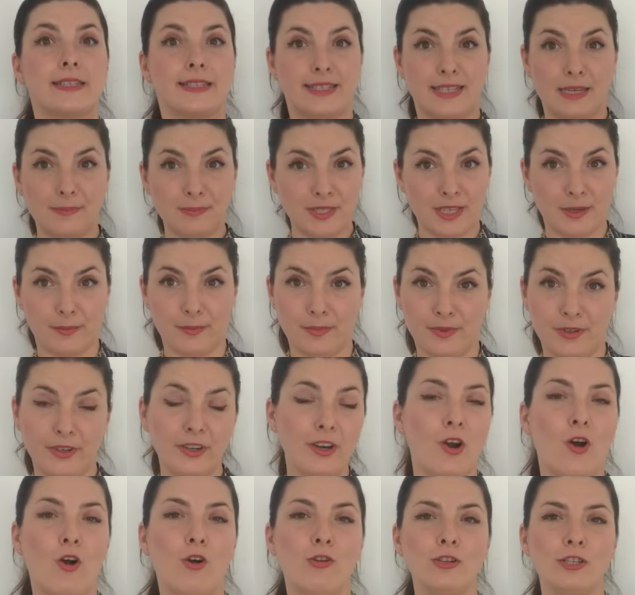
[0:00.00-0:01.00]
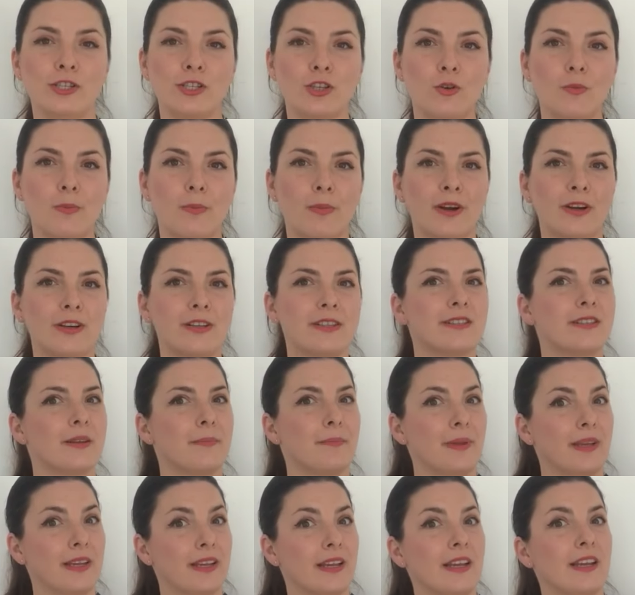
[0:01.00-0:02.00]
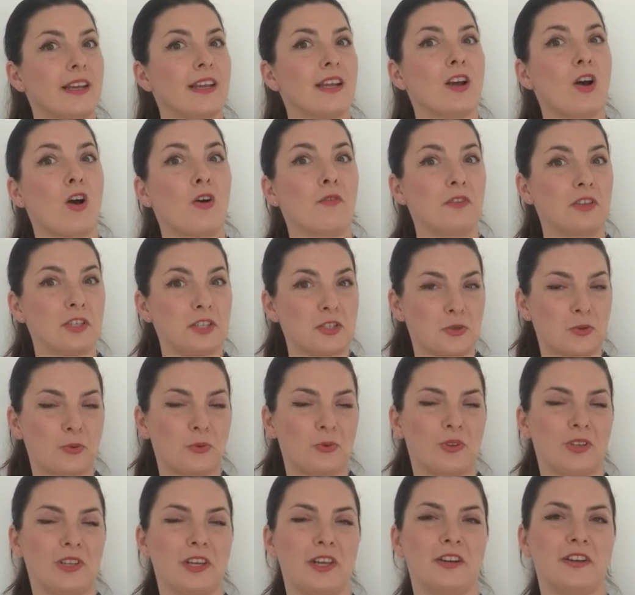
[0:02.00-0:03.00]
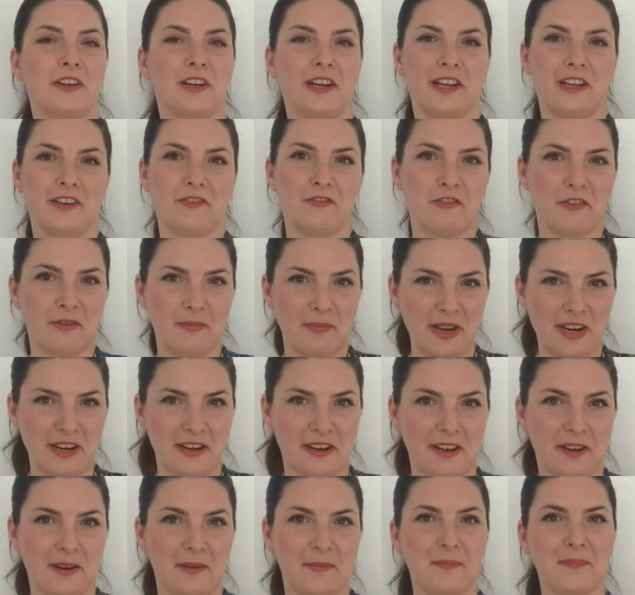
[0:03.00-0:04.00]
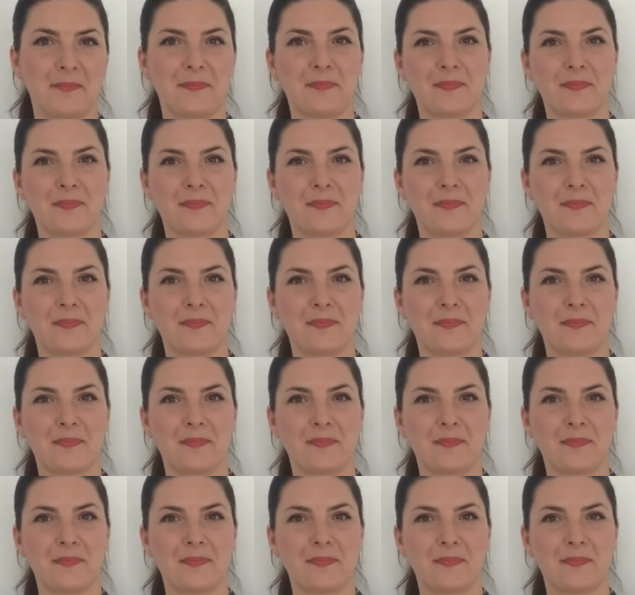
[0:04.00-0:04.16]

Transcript: September also marks the beginning of the school year in Romania.